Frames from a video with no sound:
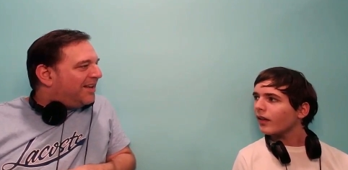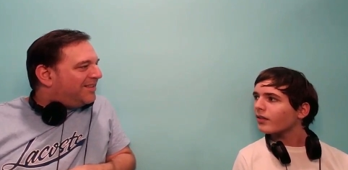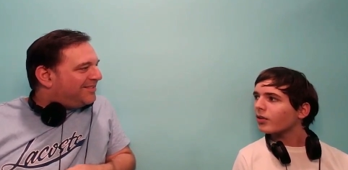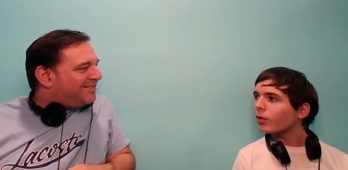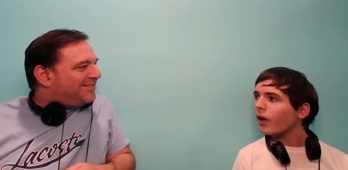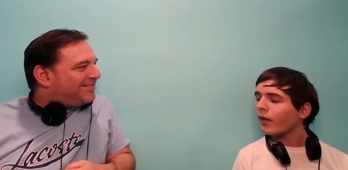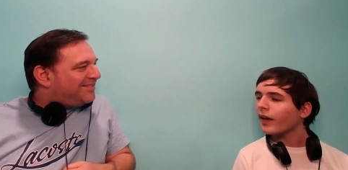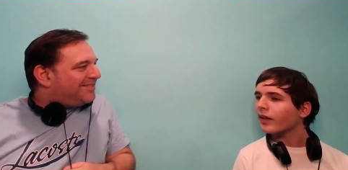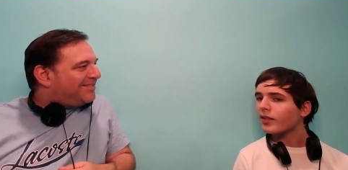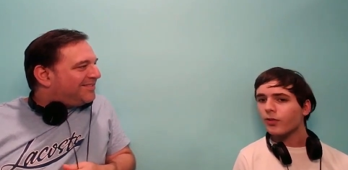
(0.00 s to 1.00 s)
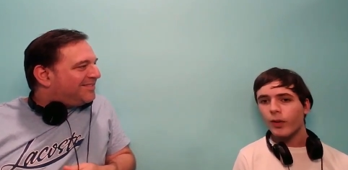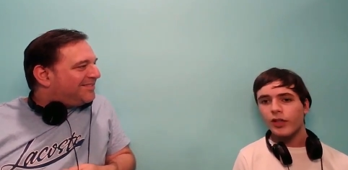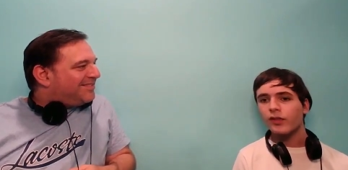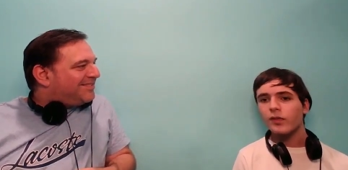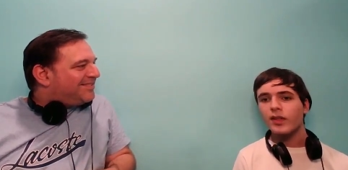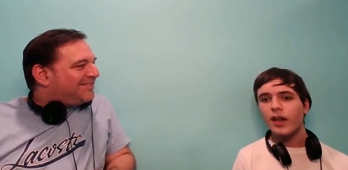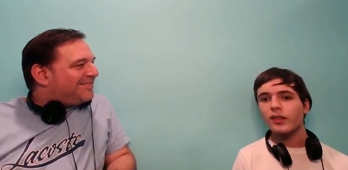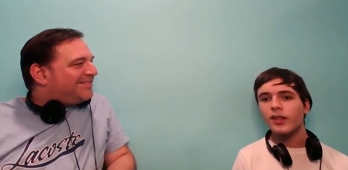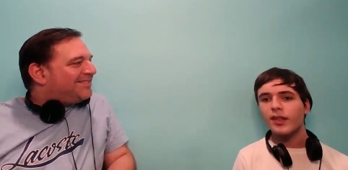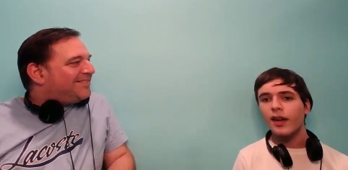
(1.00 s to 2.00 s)
Speaker 1: It's cool how they could switch from
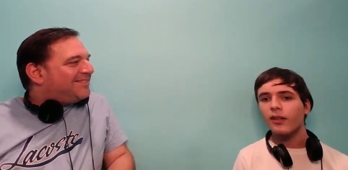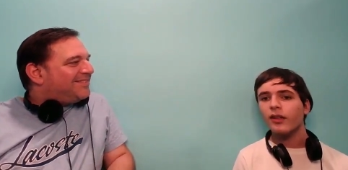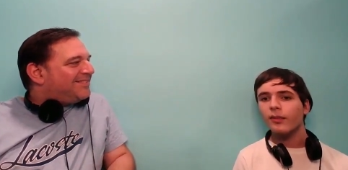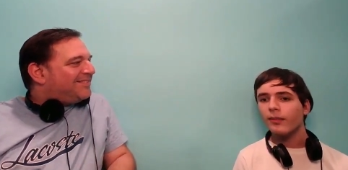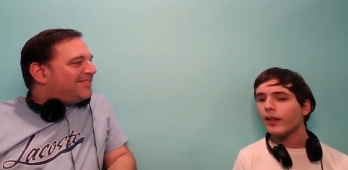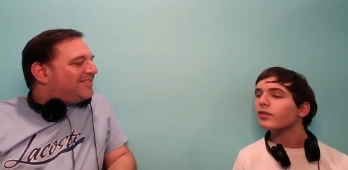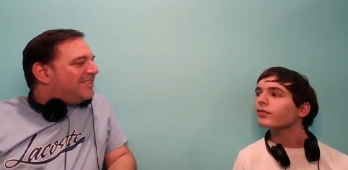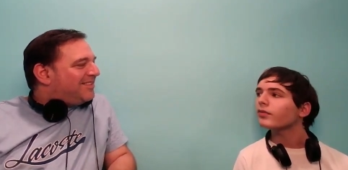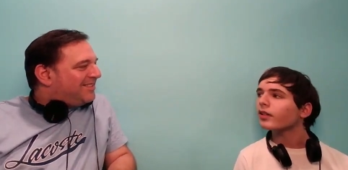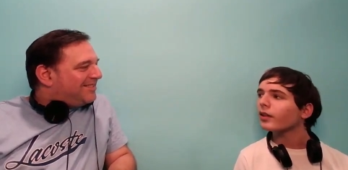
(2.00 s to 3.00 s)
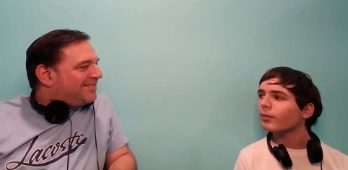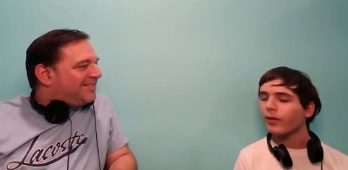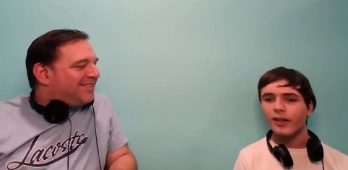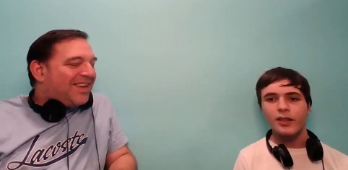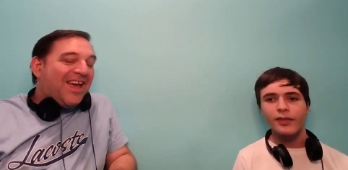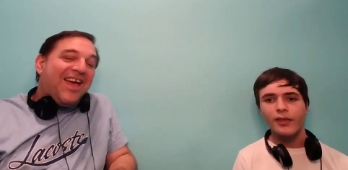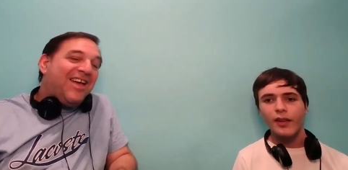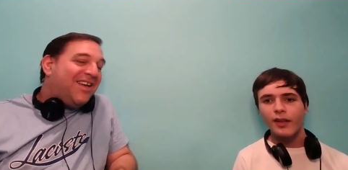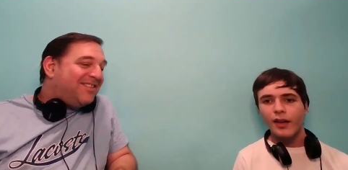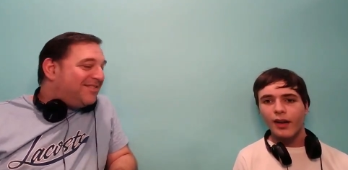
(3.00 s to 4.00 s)
sound to sound. That's very impressive. Yeah.
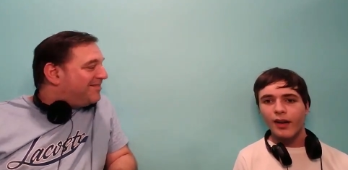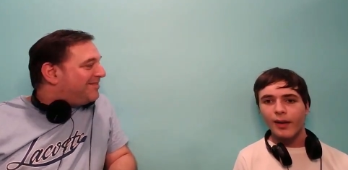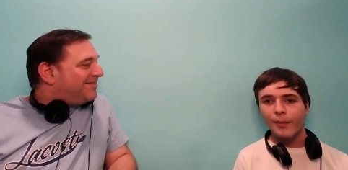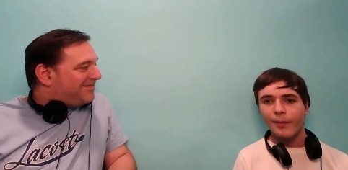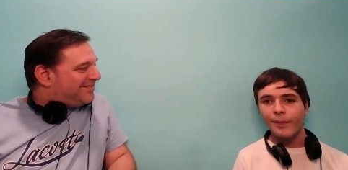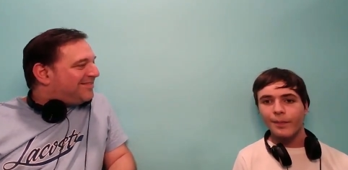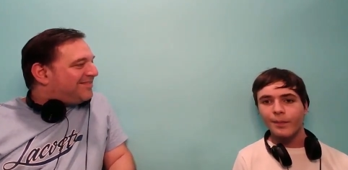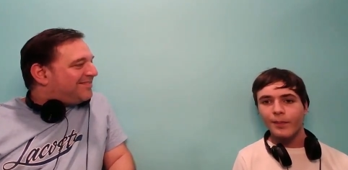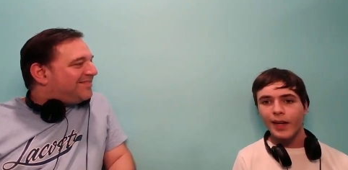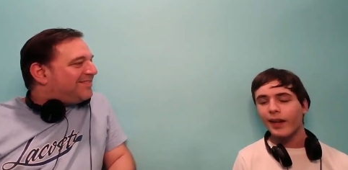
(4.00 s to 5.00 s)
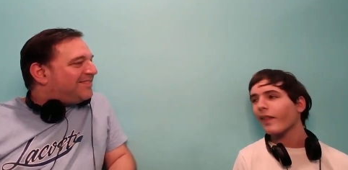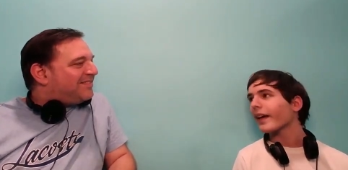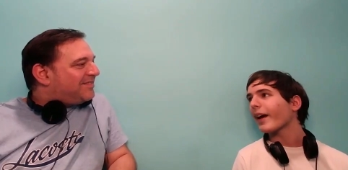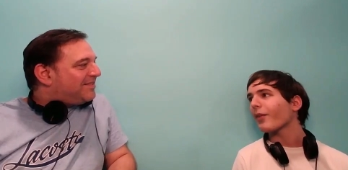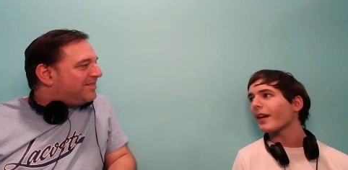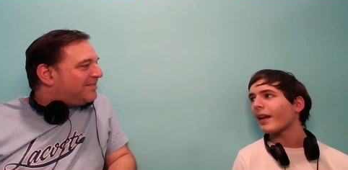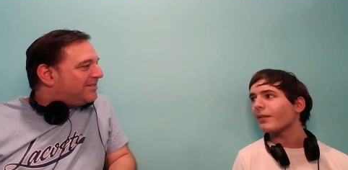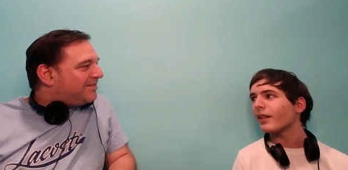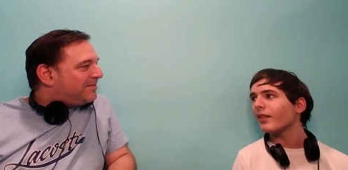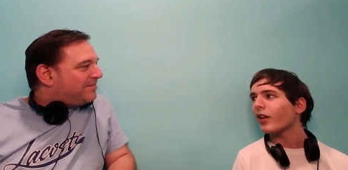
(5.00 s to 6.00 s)
Um, and I like how they
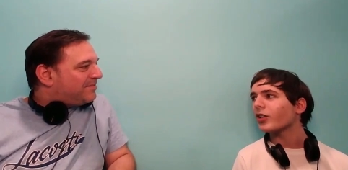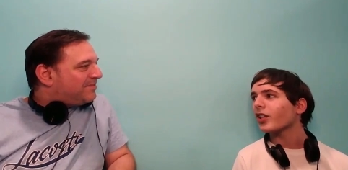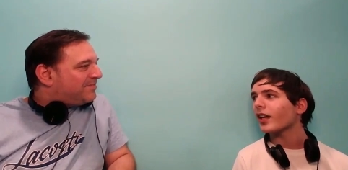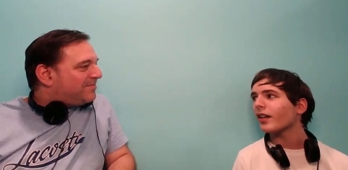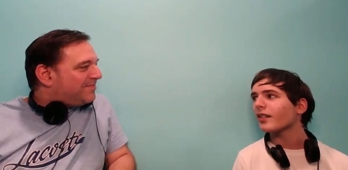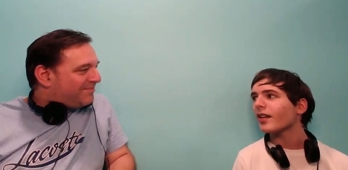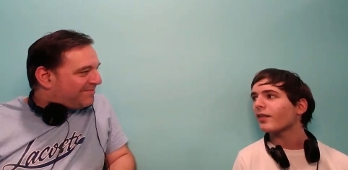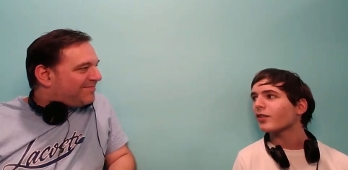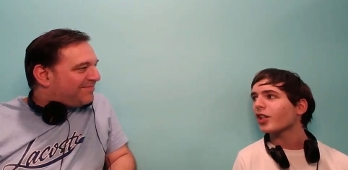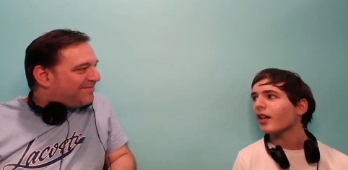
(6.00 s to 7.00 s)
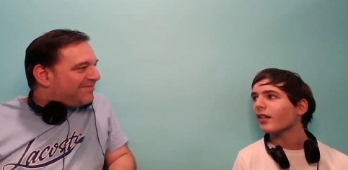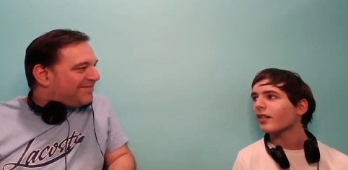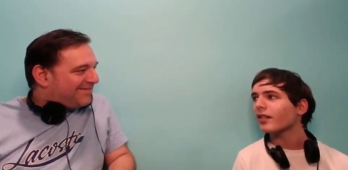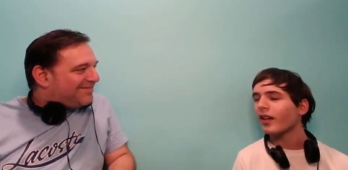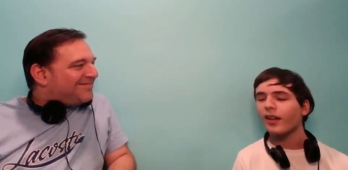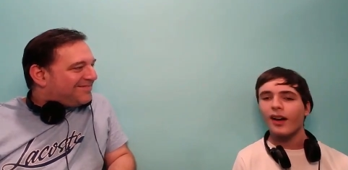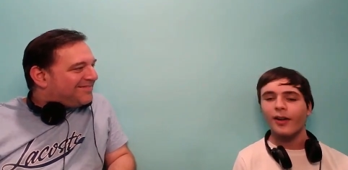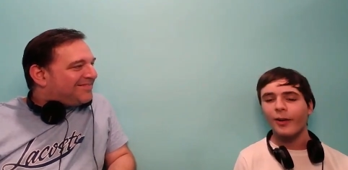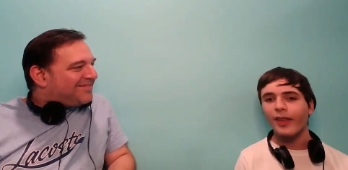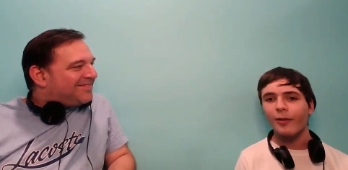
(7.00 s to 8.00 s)
named it The Chain instead of Chains because I, I
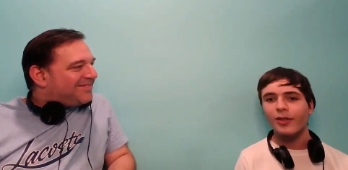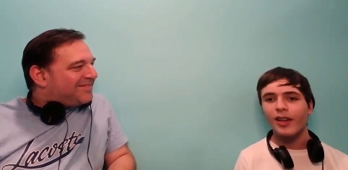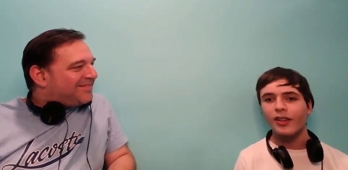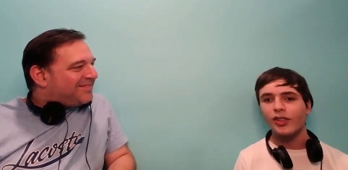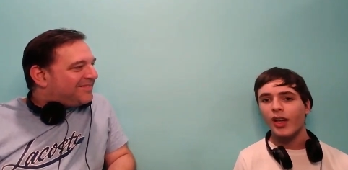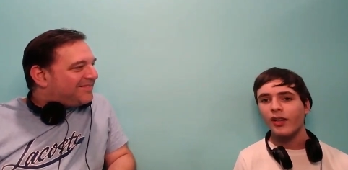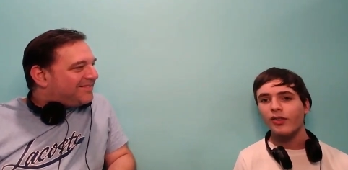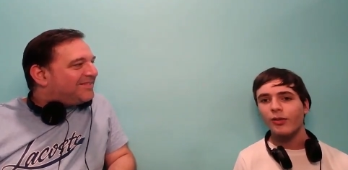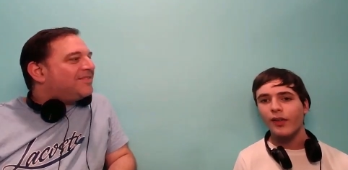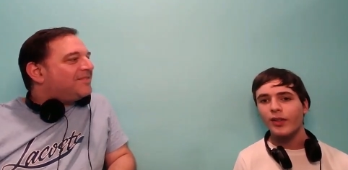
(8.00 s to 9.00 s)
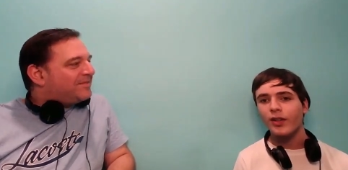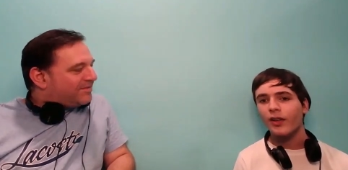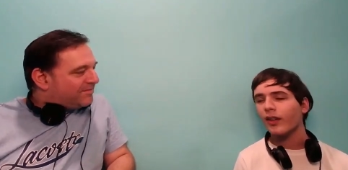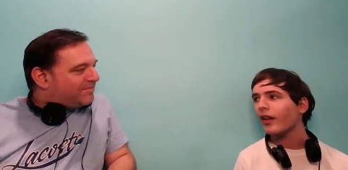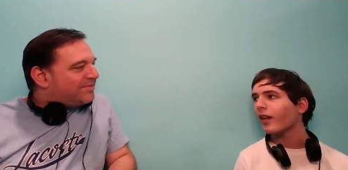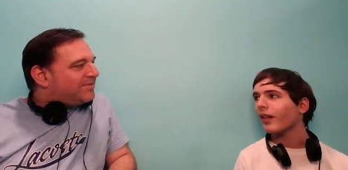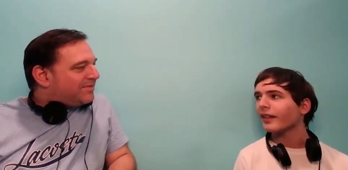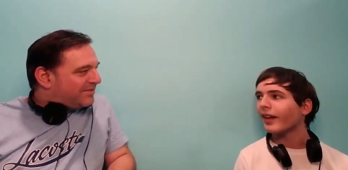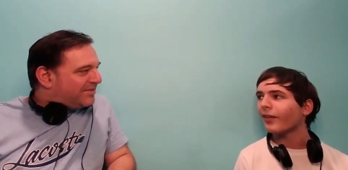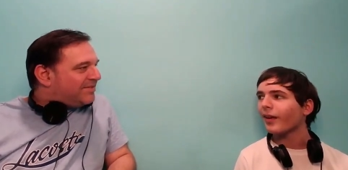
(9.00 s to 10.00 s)
heard they were saying chains throughout the song.
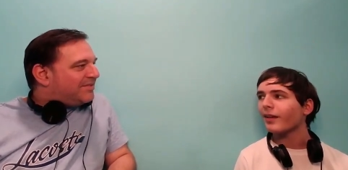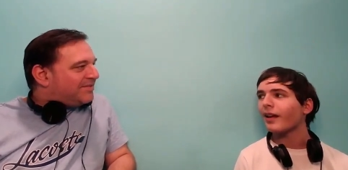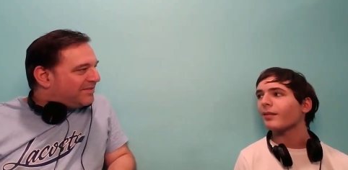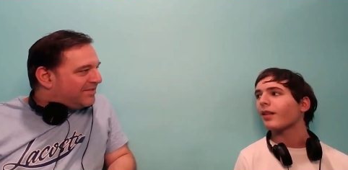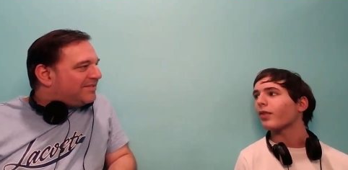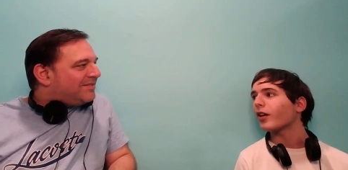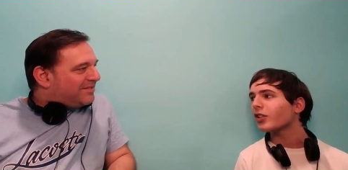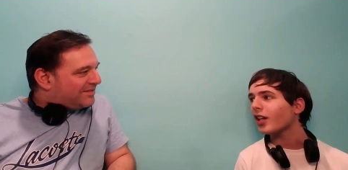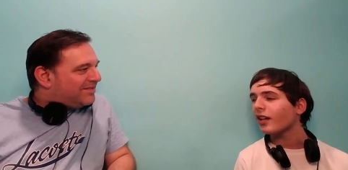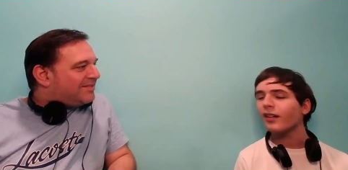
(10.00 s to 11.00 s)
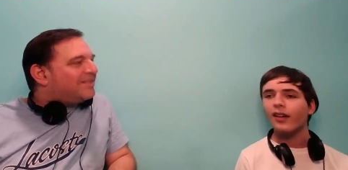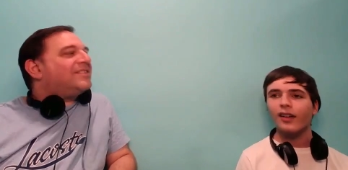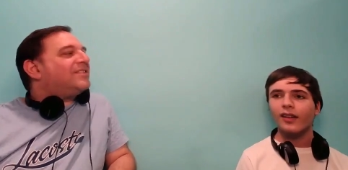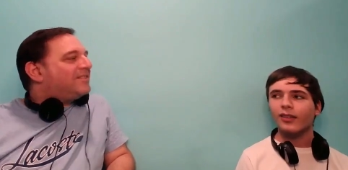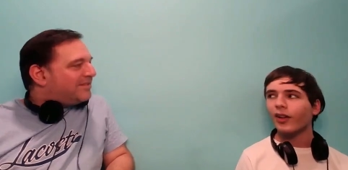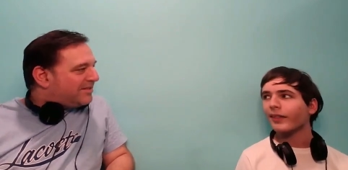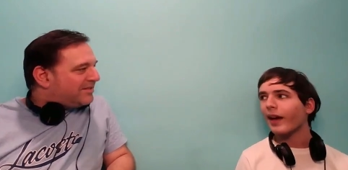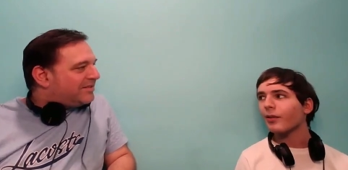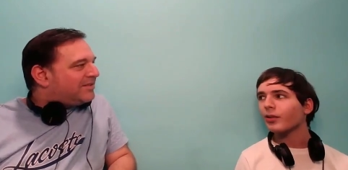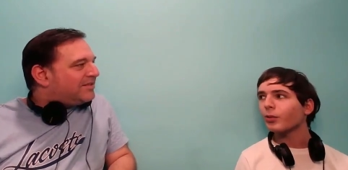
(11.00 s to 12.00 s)
Liked how they named it The Chain. Thought
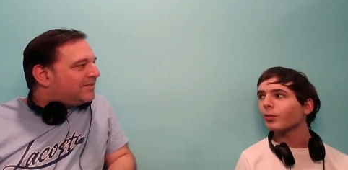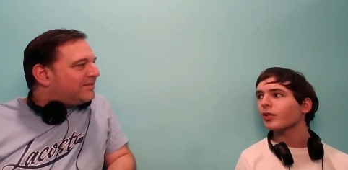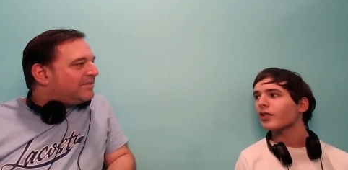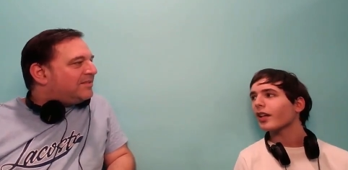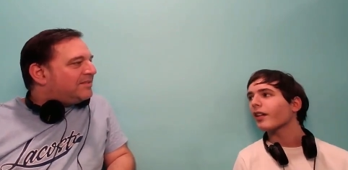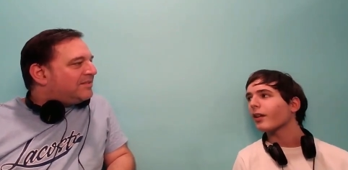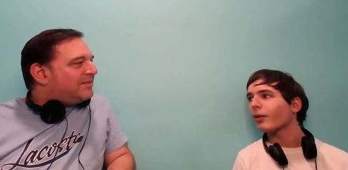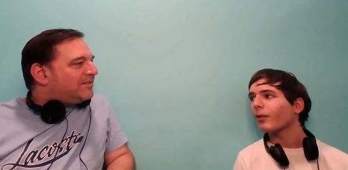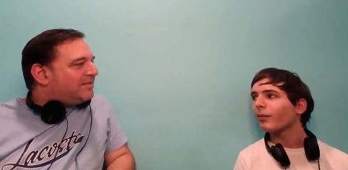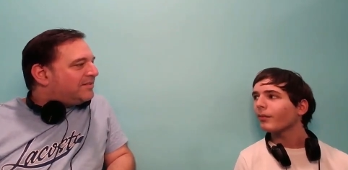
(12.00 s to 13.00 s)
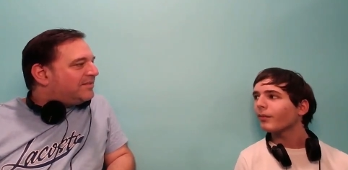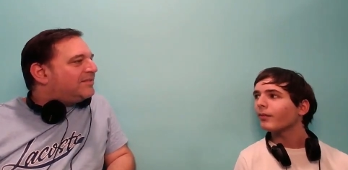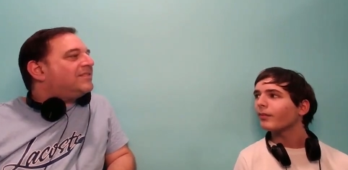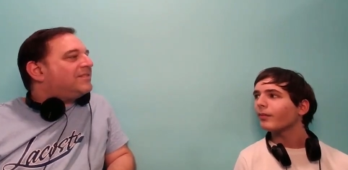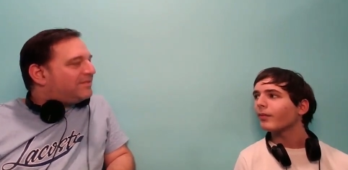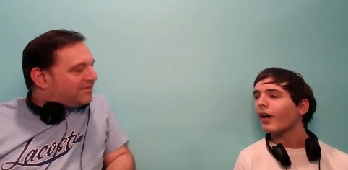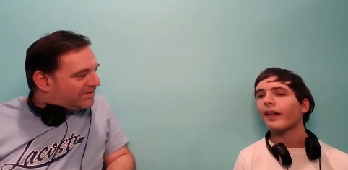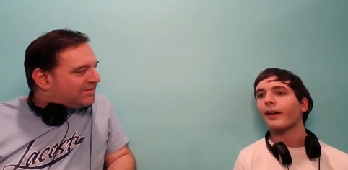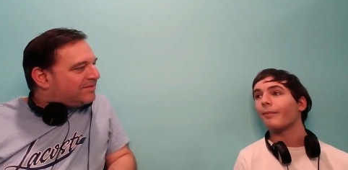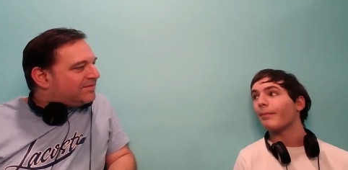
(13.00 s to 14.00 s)
that was cool. Just like a little, not
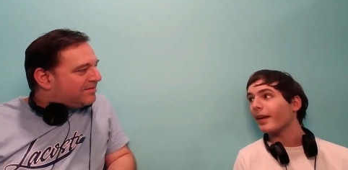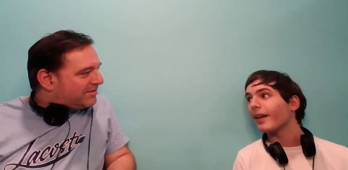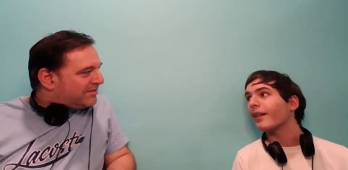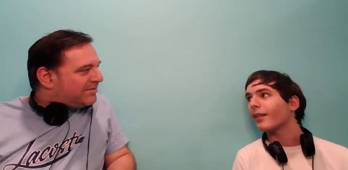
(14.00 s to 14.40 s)
like a big